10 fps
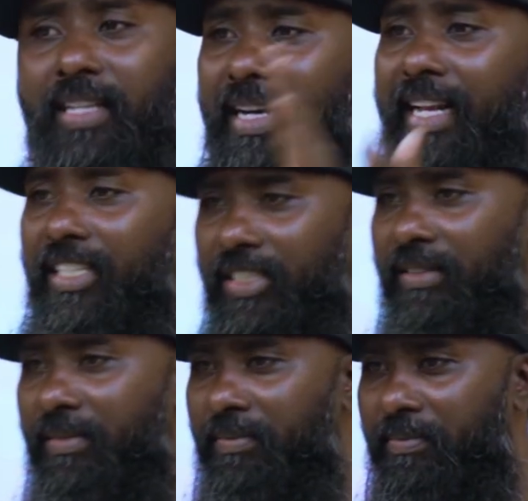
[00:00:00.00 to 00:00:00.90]

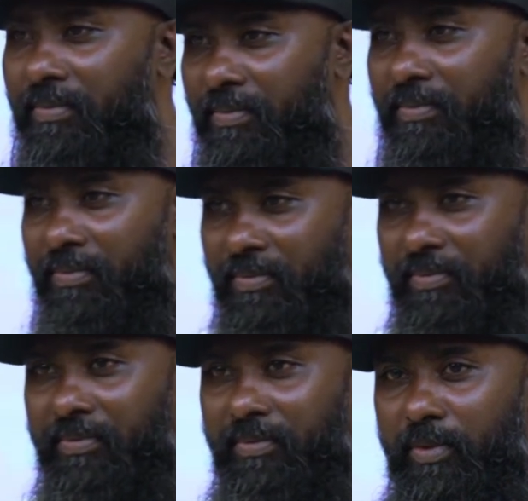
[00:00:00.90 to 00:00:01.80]
Sundays.
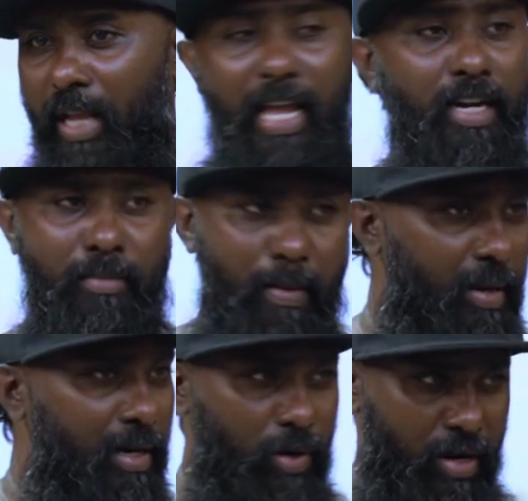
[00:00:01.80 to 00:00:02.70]
I
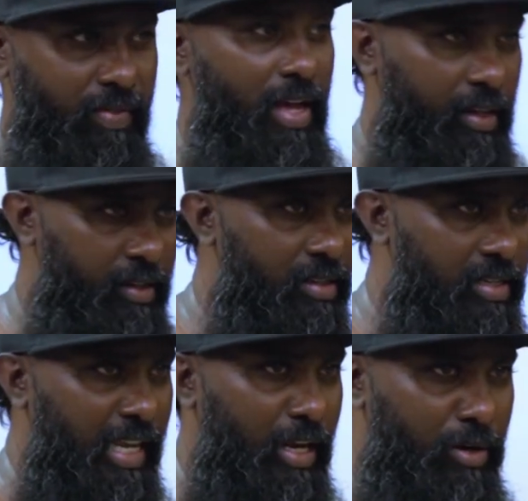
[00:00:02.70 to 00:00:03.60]
remember one of the
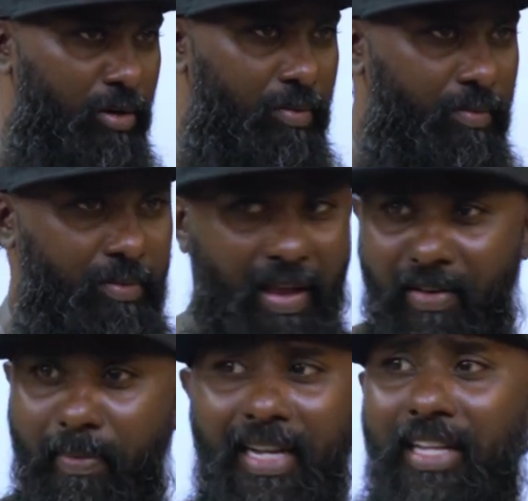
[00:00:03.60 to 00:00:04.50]
uncles,
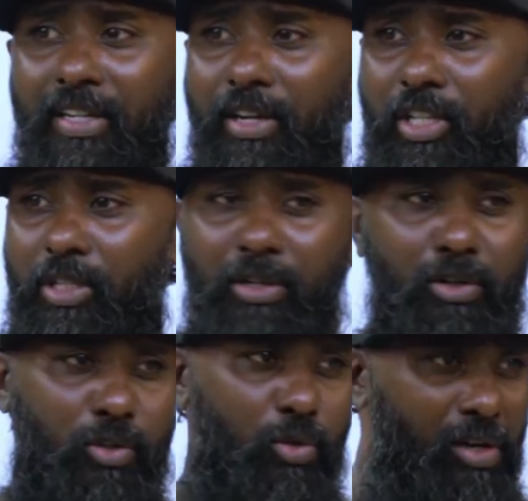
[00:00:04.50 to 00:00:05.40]
everybody looks,
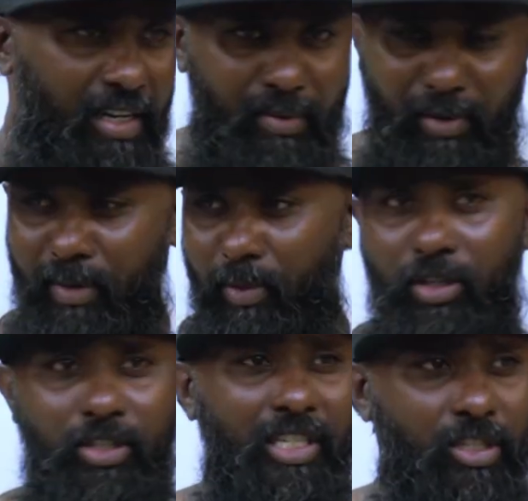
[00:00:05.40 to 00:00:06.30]
scolded him,
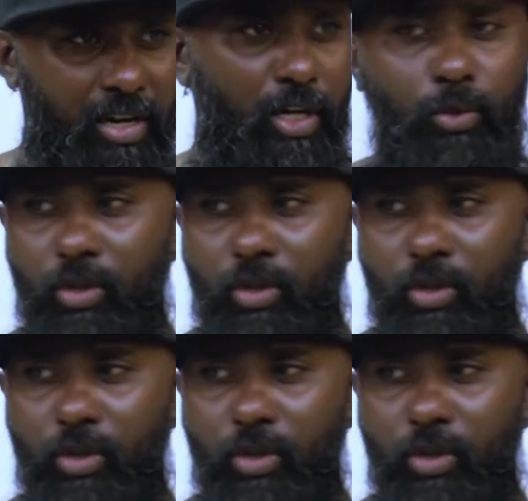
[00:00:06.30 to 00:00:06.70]
because he's got